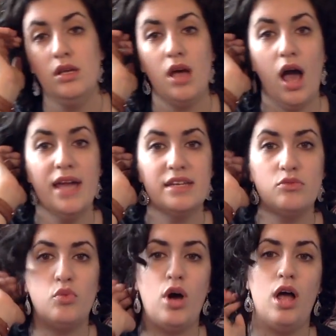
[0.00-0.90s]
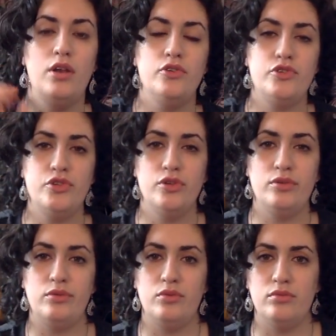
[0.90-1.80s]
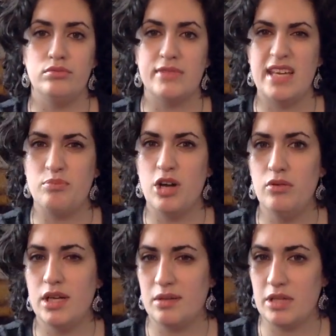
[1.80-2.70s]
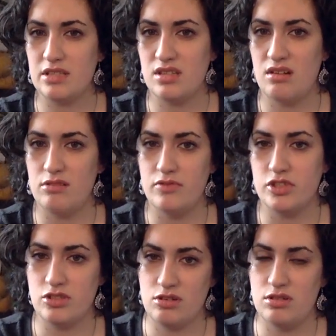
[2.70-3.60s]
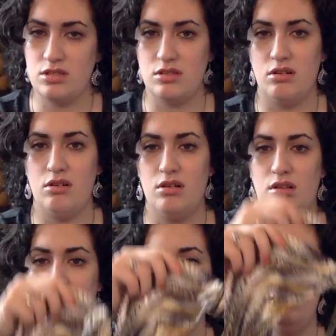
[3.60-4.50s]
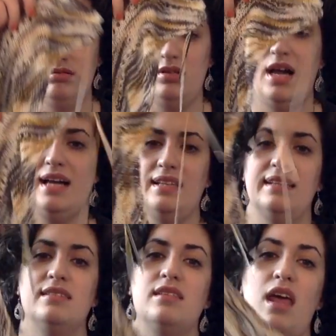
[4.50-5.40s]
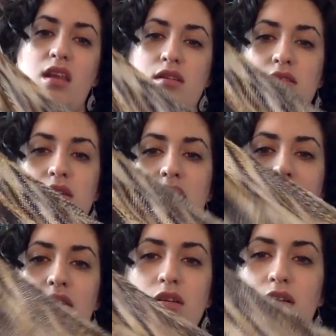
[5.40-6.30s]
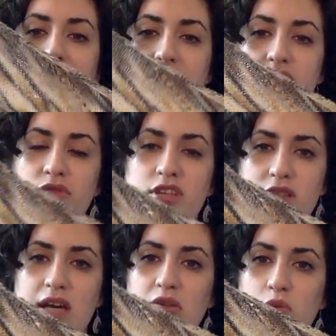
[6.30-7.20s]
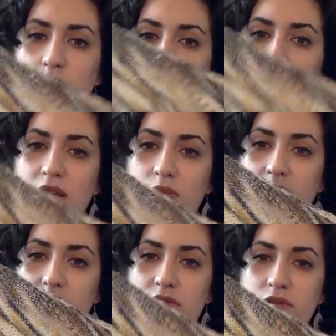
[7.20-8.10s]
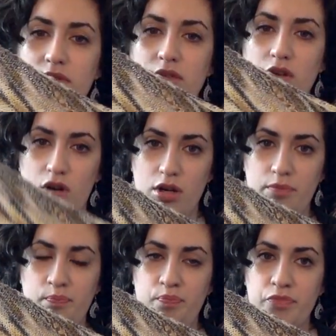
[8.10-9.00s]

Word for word: I didn't want to keep going because then it would have just turned into all eyelets, and I just don't think that'll work well with this yarn.